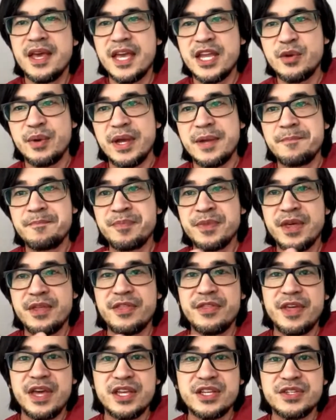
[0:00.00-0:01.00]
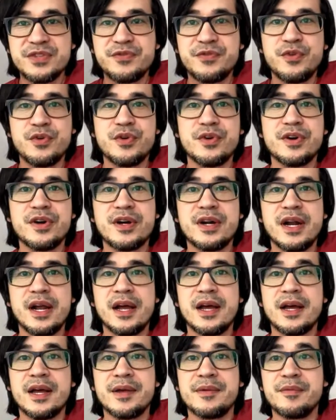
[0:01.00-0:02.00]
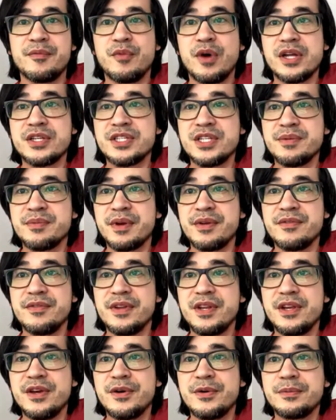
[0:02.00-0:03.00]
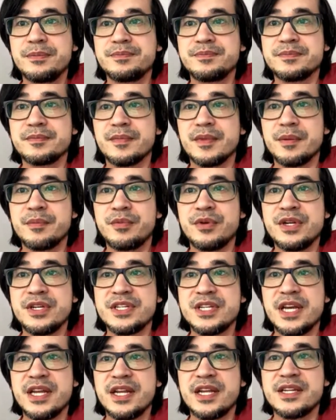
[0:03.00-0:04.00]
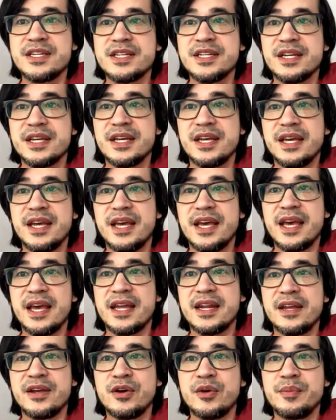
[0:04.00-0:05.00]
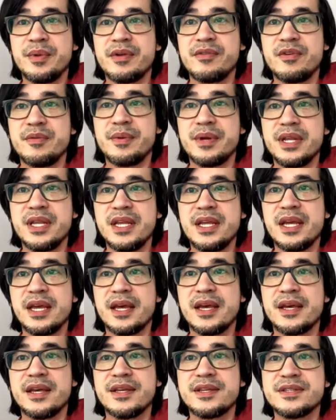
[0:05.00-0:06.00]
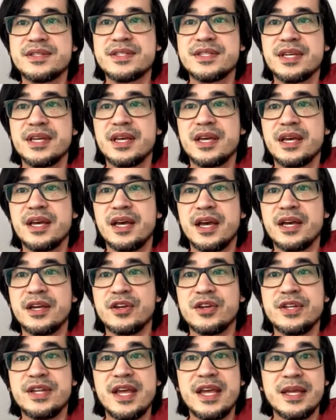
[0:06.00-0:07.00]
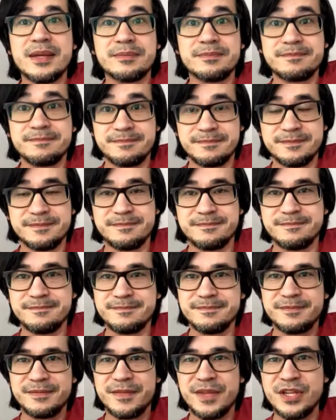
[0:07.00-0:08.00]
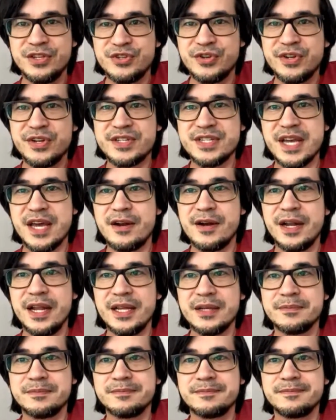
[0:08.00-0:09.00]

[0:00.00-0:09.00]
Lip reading: Anyway, thanks for watching my video. Appreciate it. And I hope everybody has a good day. Enjoy your Saturday.